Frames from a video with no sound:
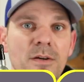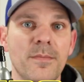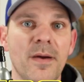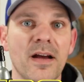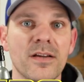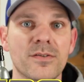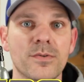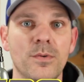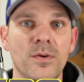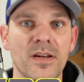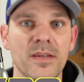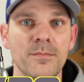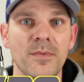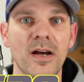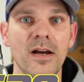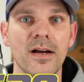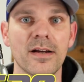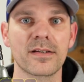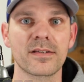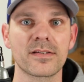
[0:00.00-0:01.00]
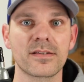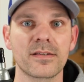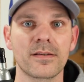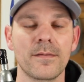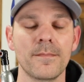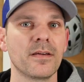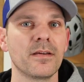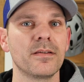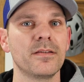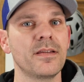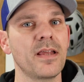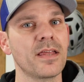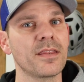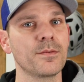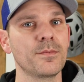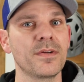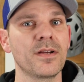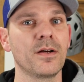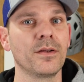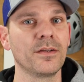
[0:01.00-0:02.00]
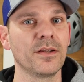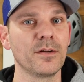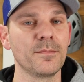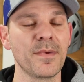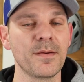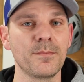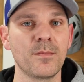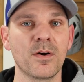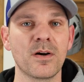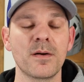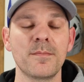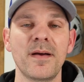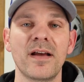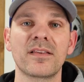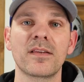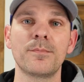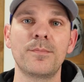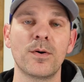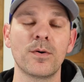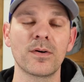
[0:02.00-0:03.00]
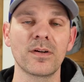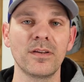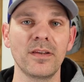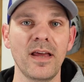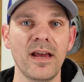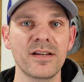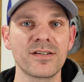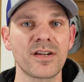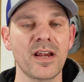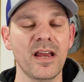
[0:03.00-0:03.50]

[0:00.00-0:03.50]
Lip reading: about 20 bucks. Now that we know a little bit more about the Portaledge